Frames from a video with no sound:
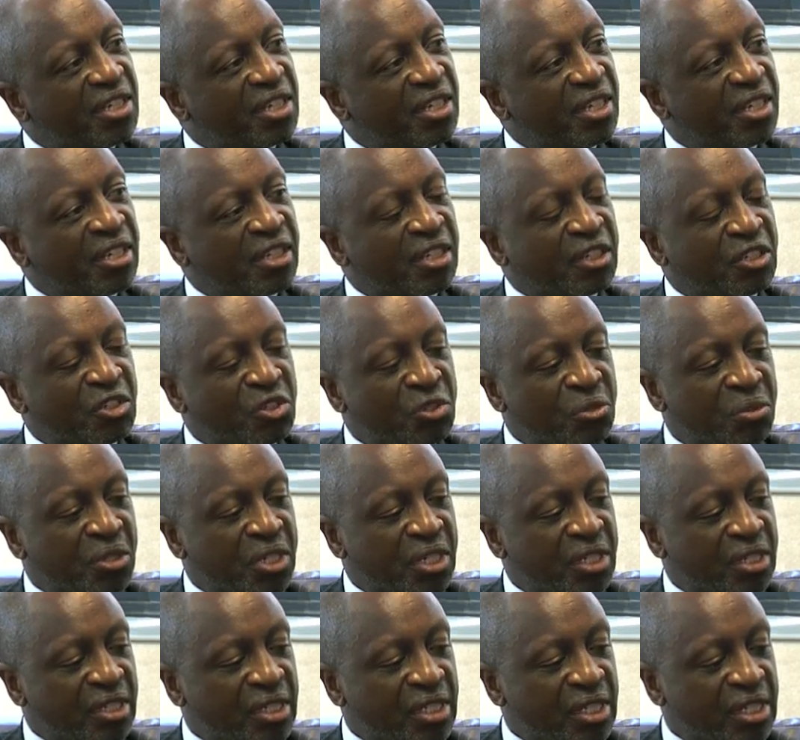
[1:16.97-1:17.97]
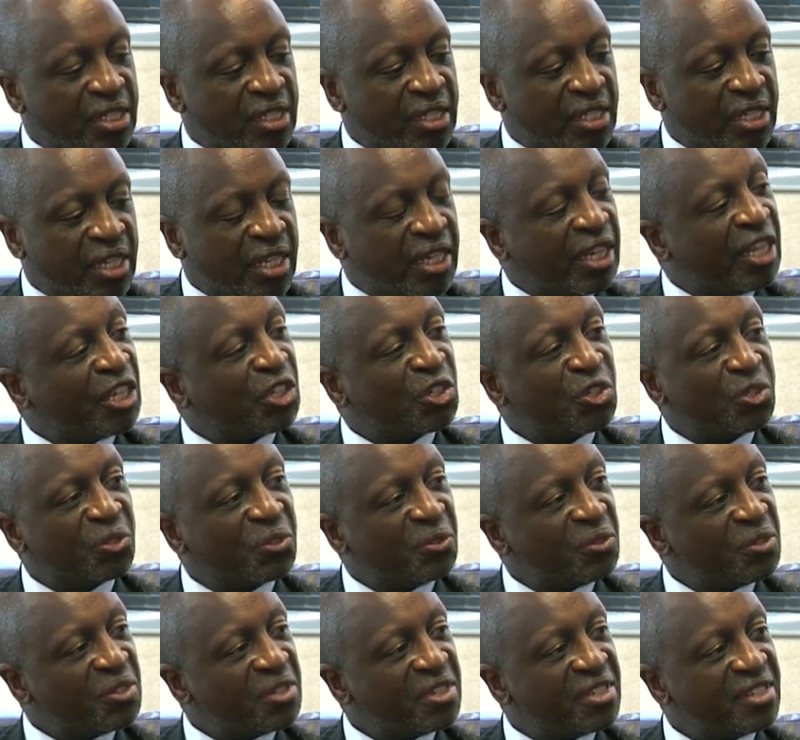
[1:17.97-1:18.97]
Uh, during the
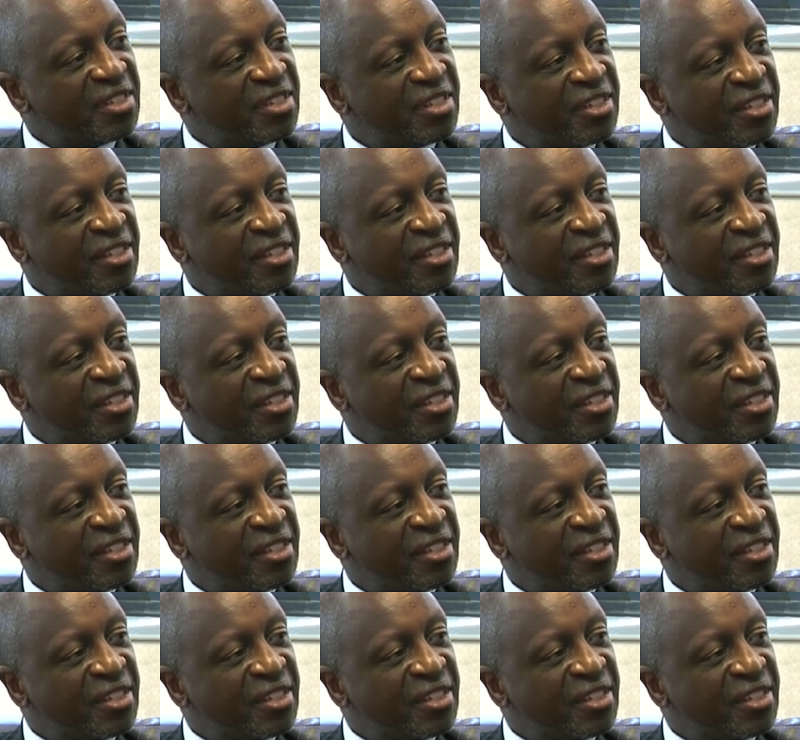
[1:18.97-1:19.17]
elections,